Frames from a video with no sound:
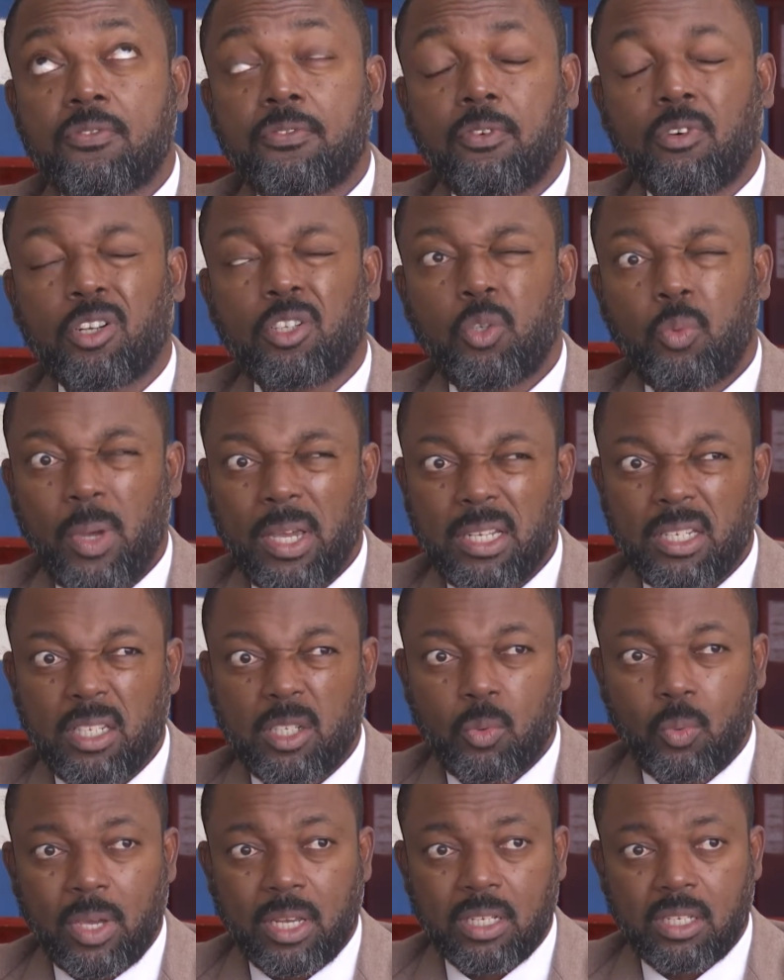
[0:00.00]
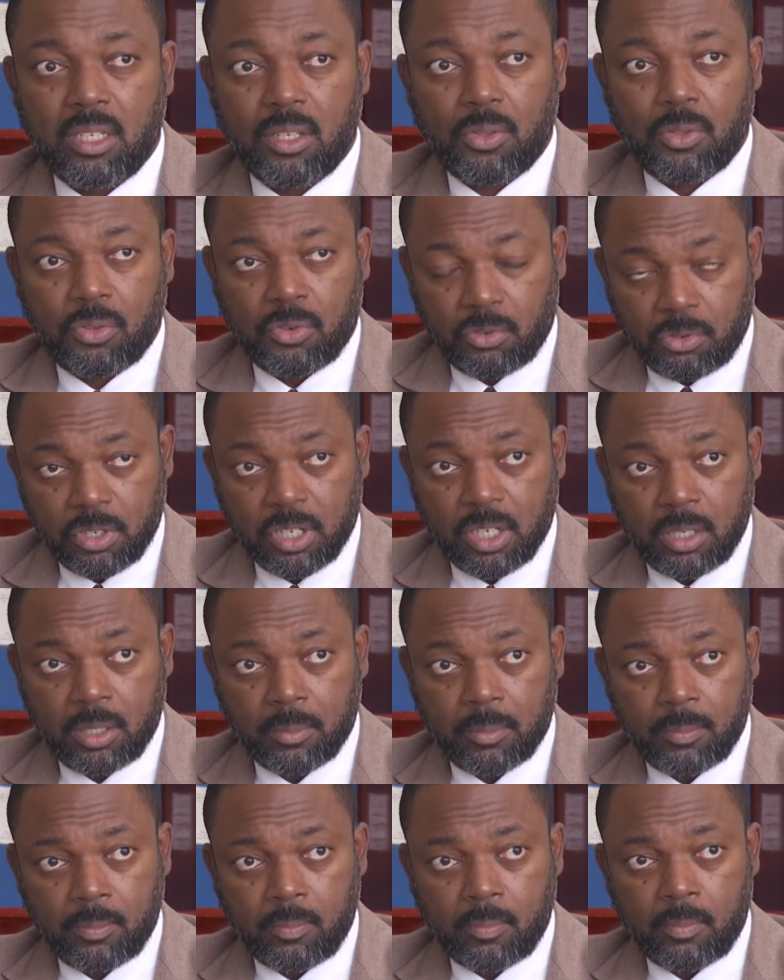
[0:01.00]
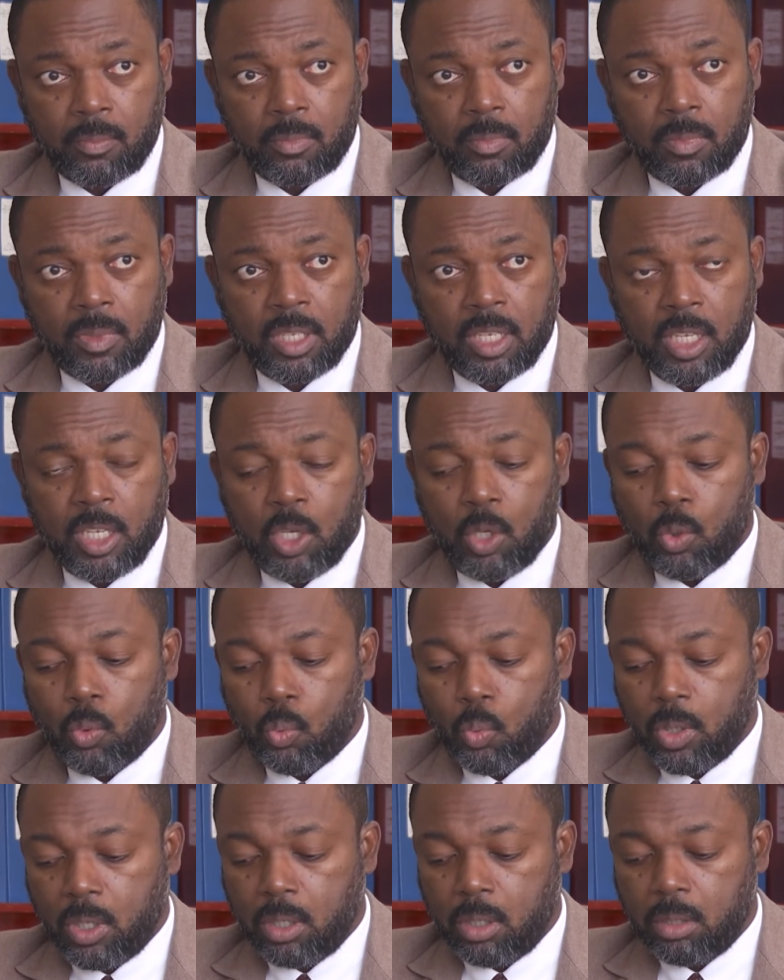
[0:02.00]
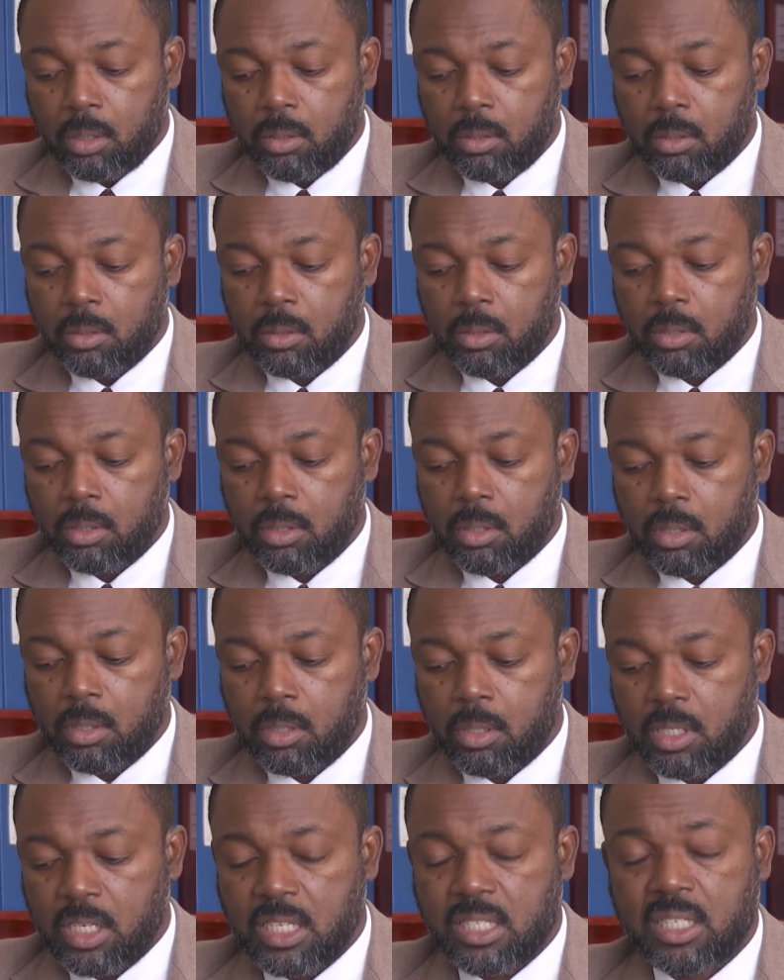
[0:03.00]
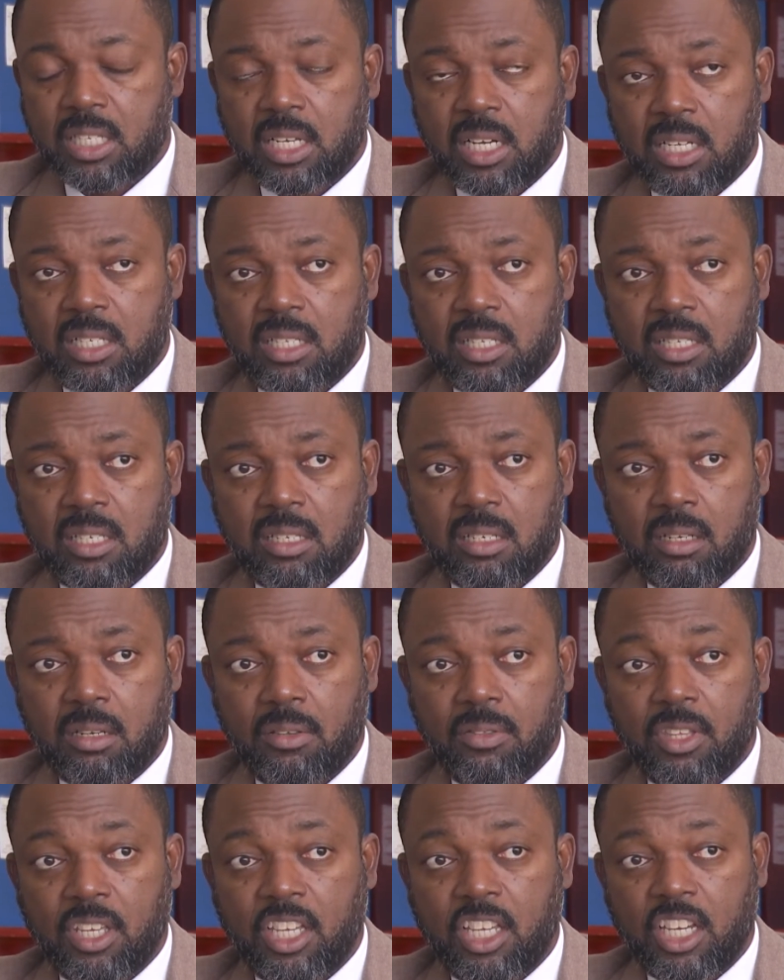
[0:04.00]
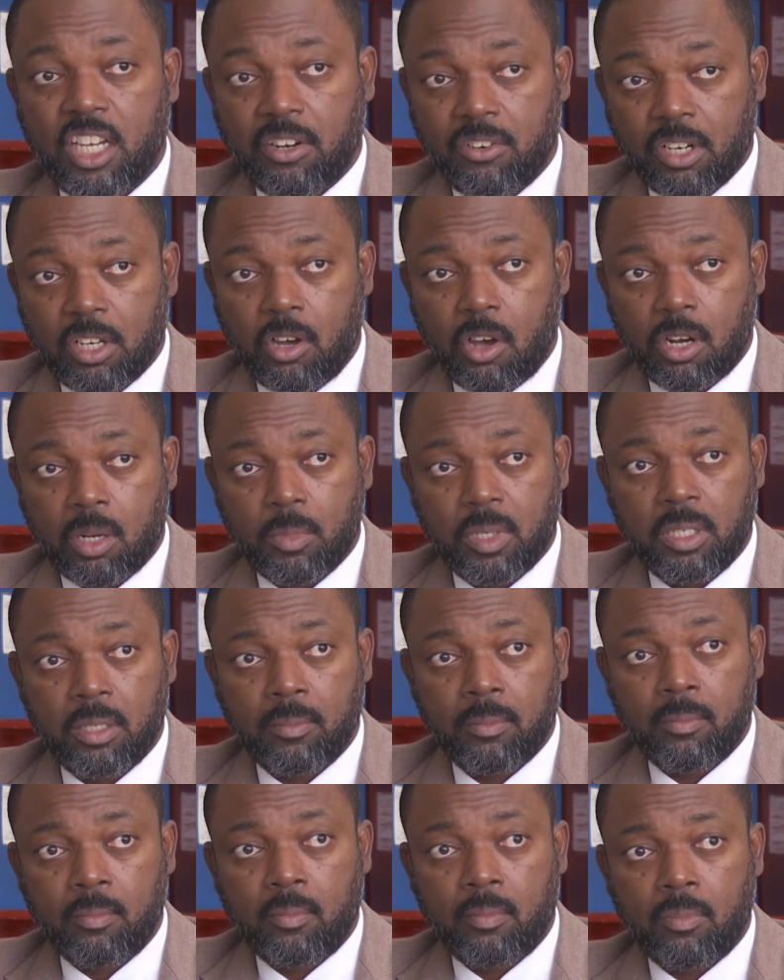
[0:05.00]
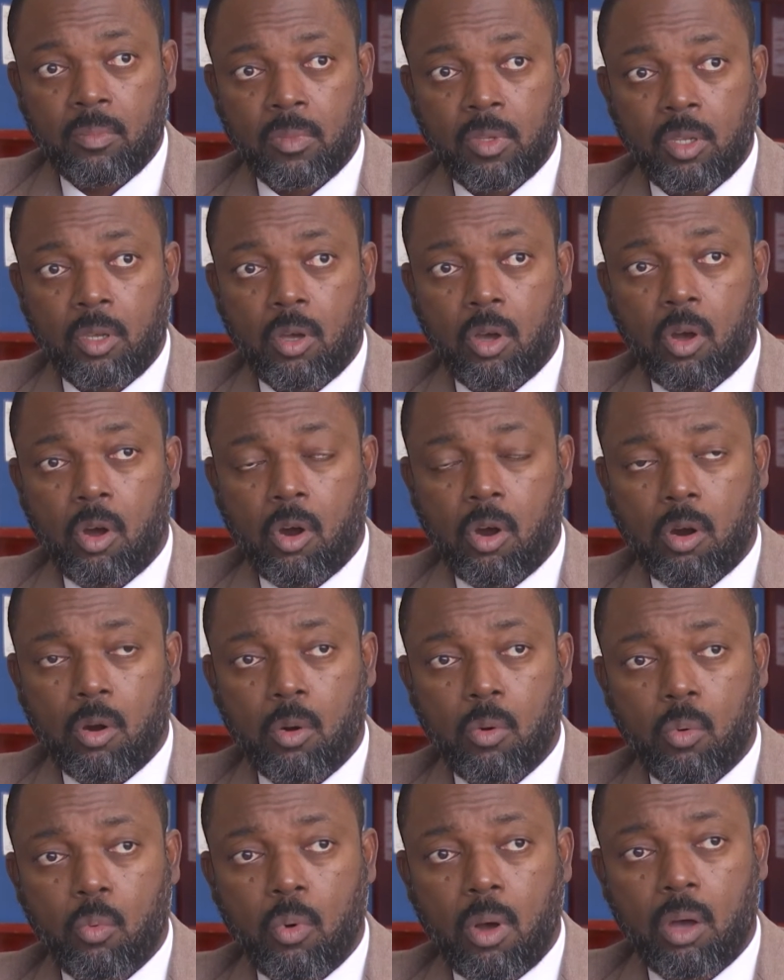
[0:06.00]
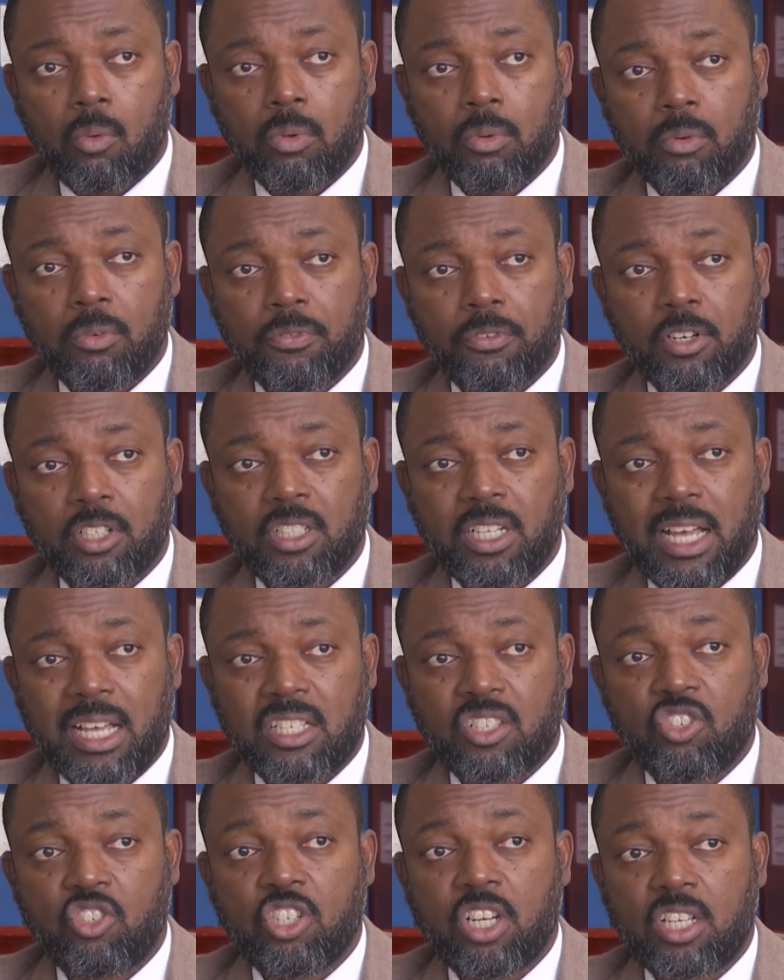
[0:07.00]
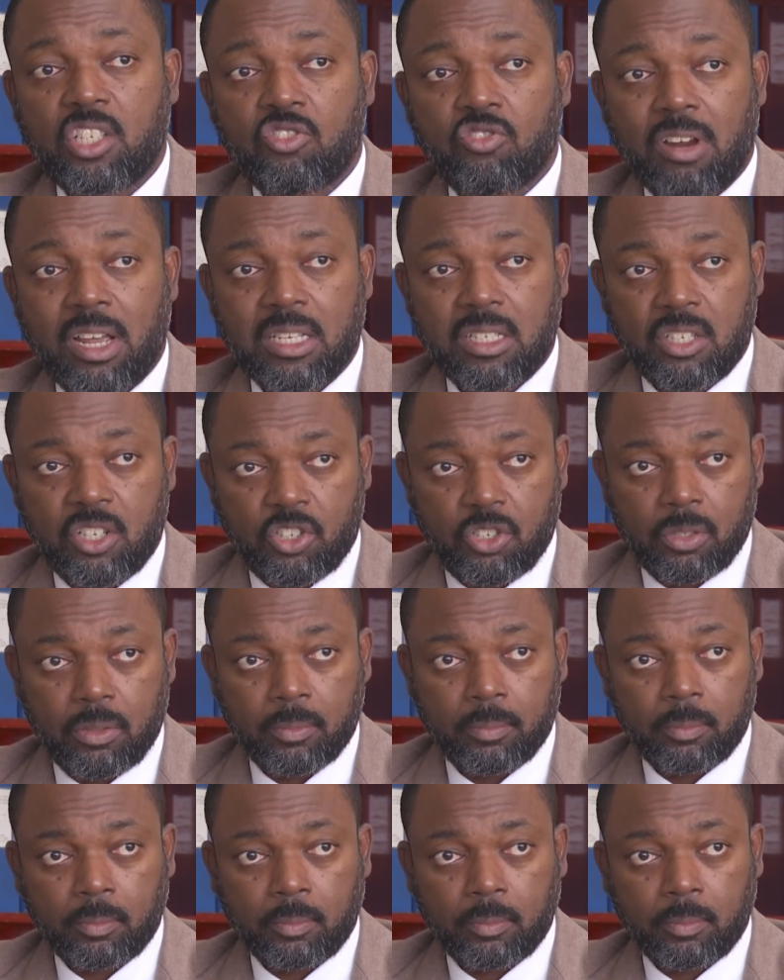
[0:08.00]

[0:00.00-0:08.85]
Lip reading: for 2023 will discuss the care economy, or what we refer to as just transition.